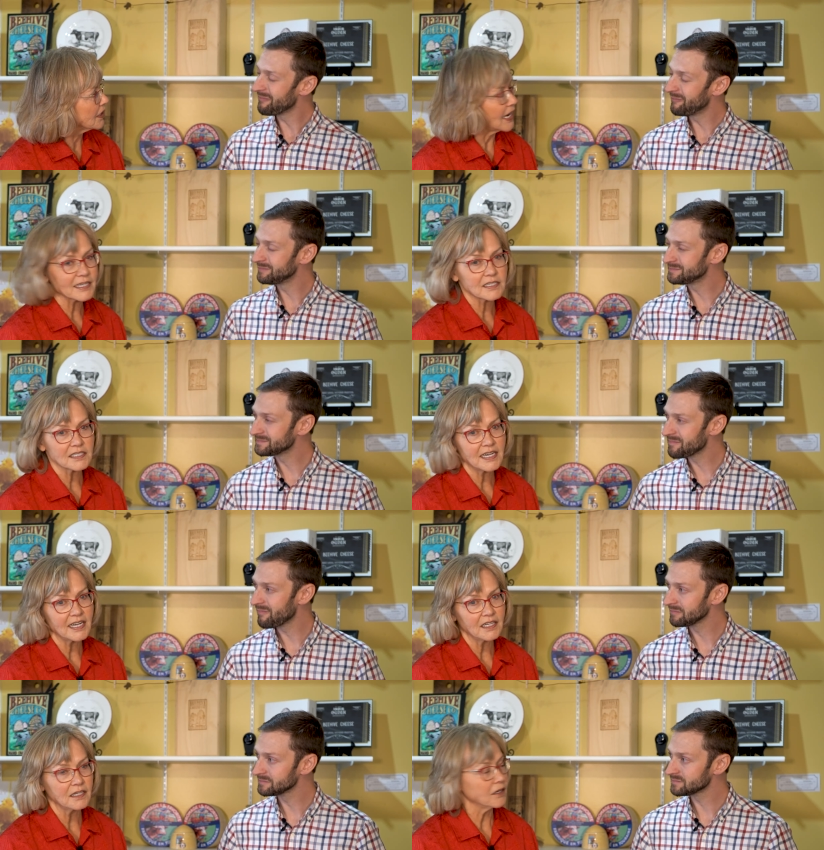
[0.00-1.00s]
Speaker 1: like to
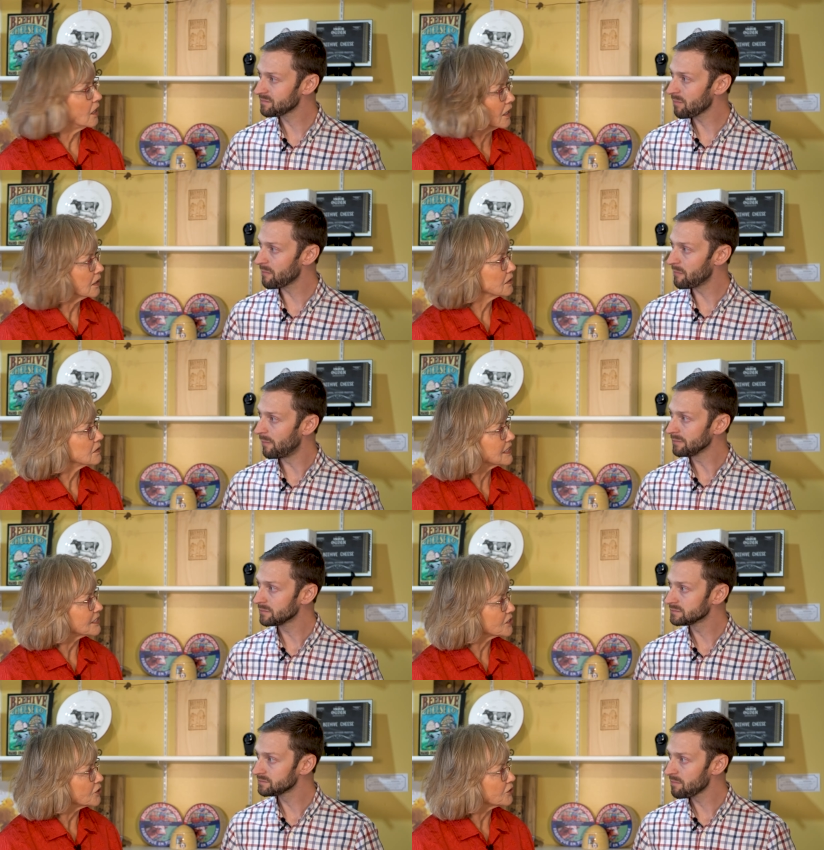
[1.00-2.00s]
tell our
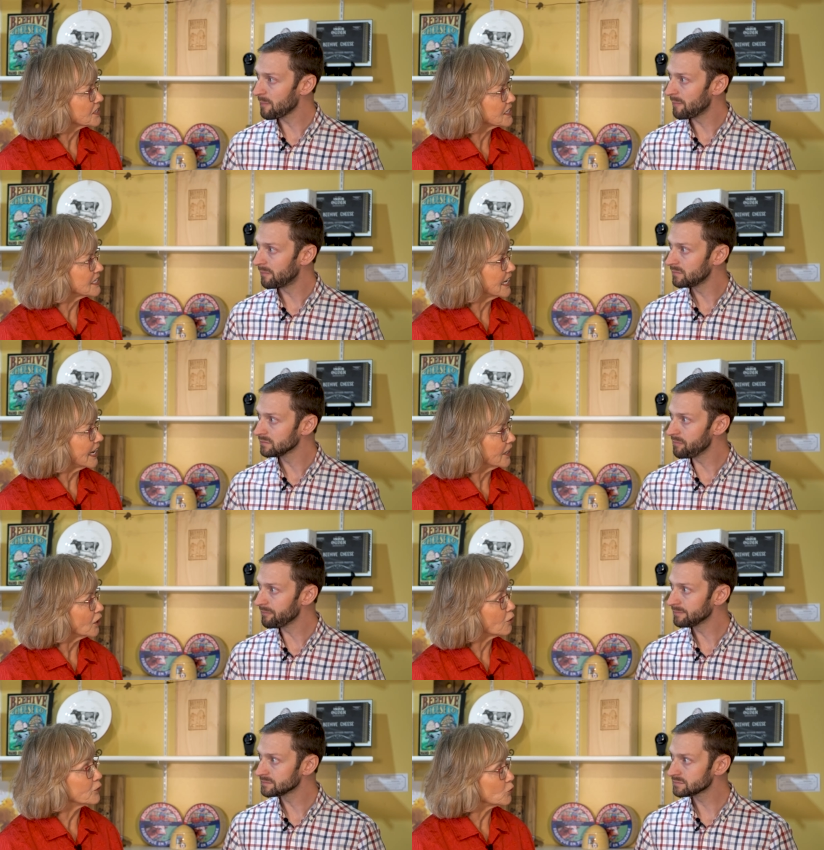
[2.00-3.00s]
listeners today
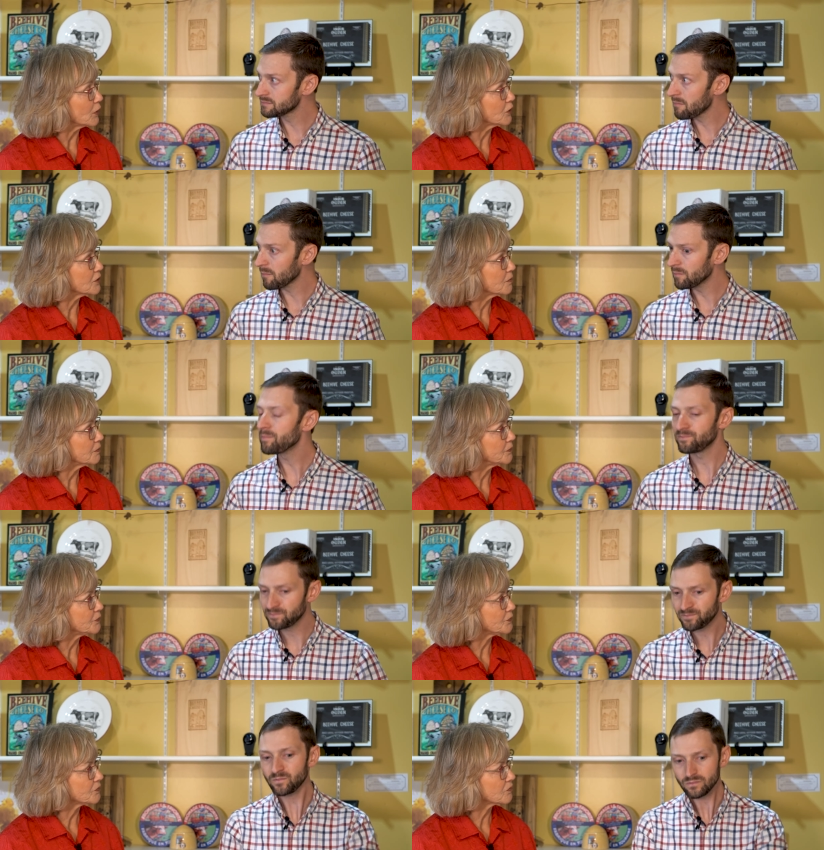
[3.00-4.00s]
and our viewers?
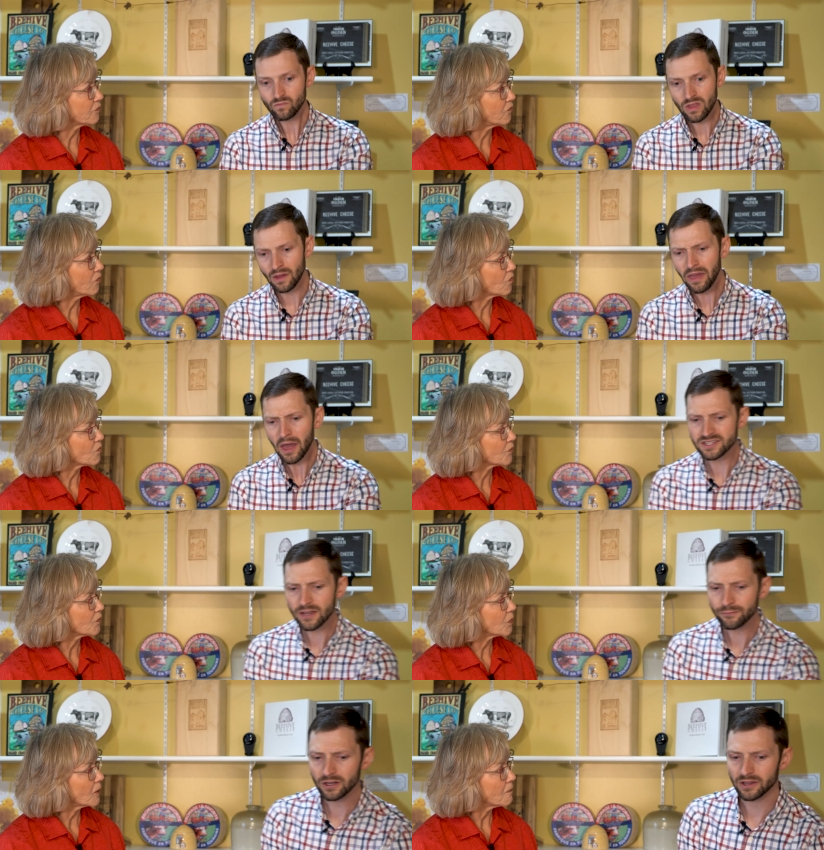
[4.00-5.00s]
Speaker 2: Yeah,
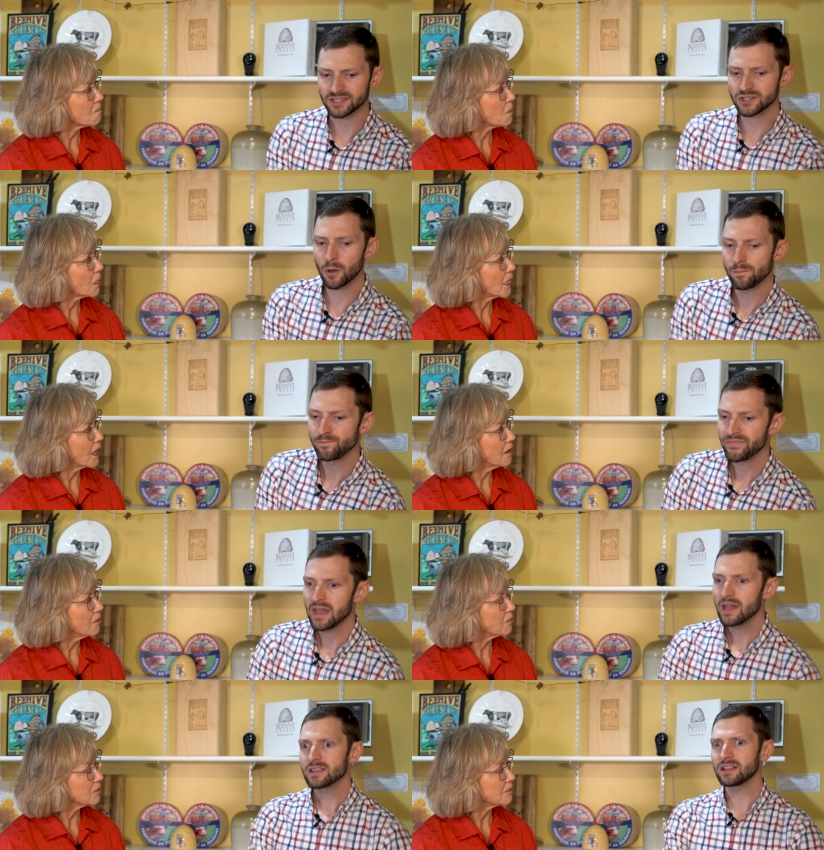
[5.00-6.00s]
definitely. So
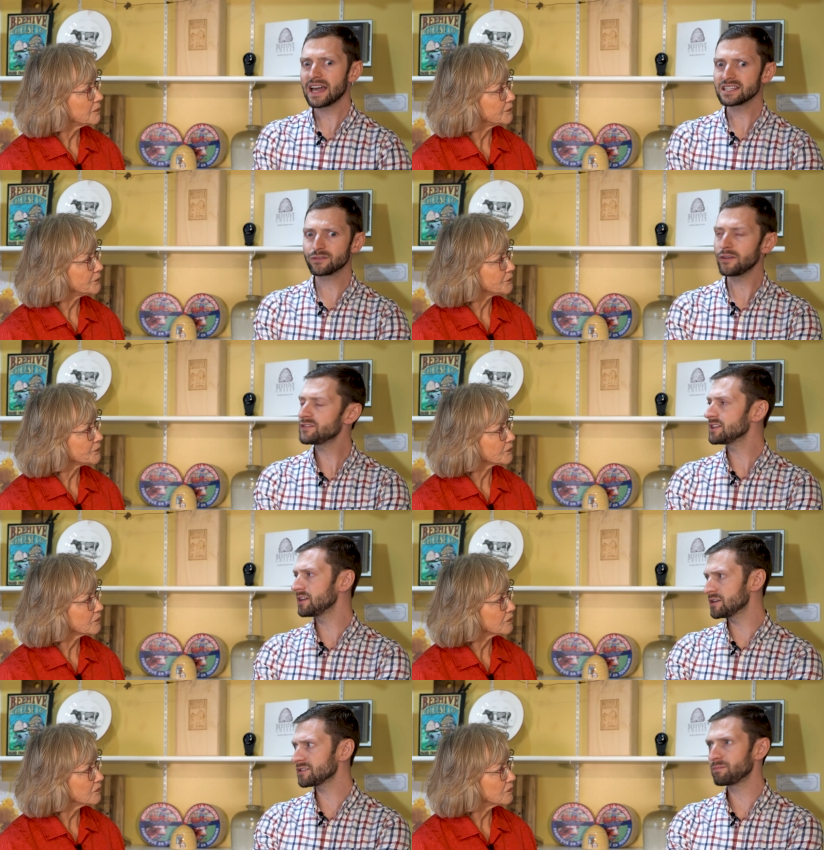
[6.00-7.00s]
the last
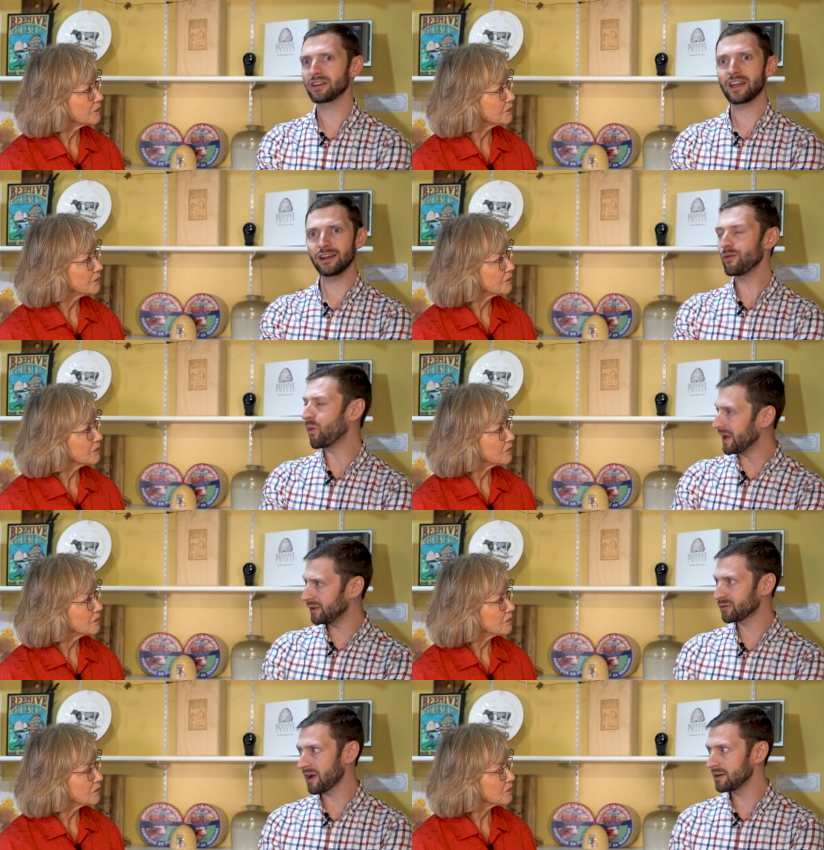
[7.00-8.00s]
15 years have been kind of a
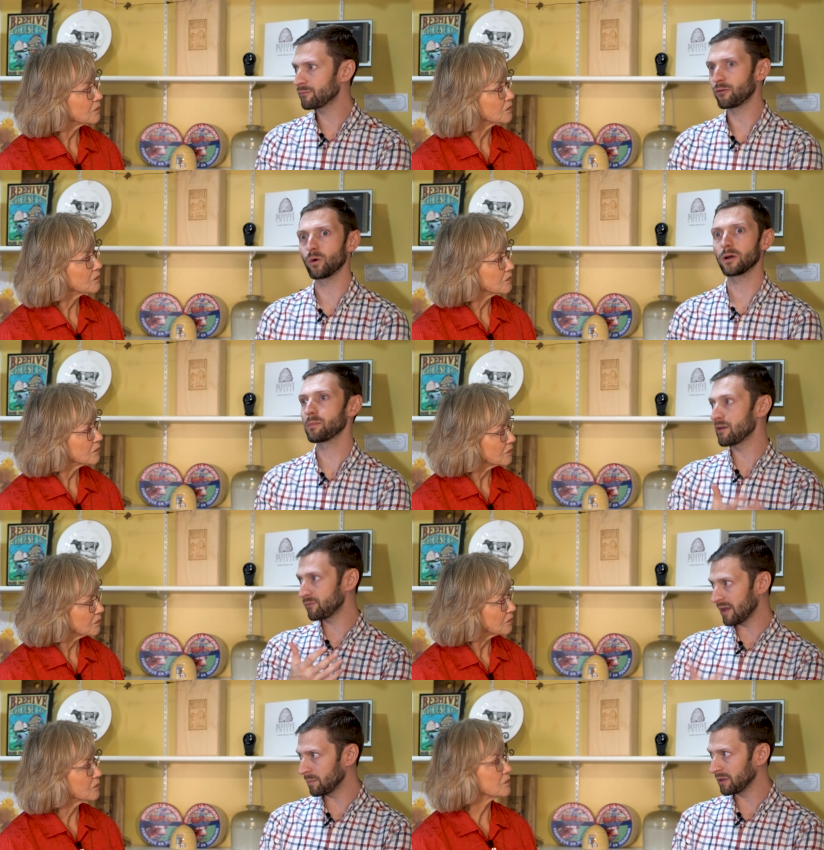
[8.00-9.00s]
wild ride for
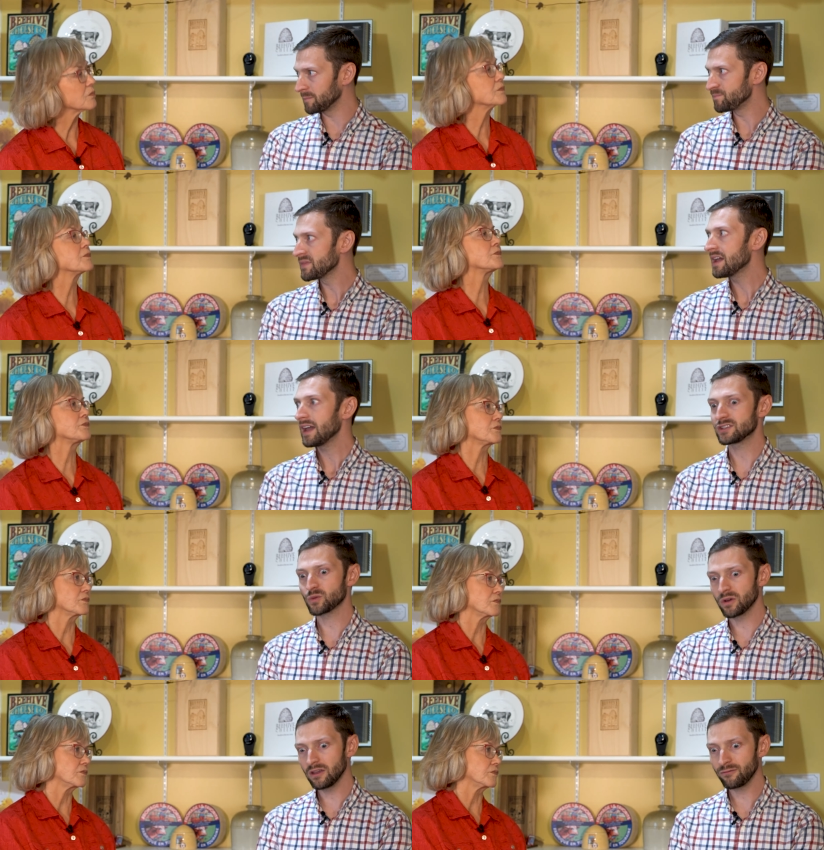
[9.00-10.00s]
my family.
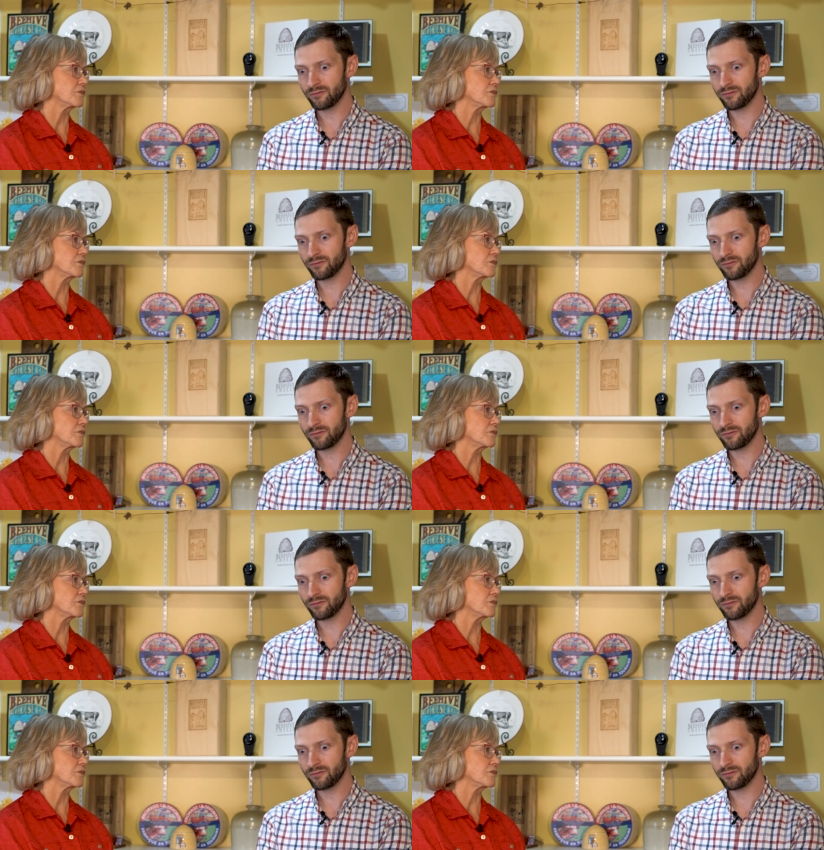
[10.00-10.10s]
It's really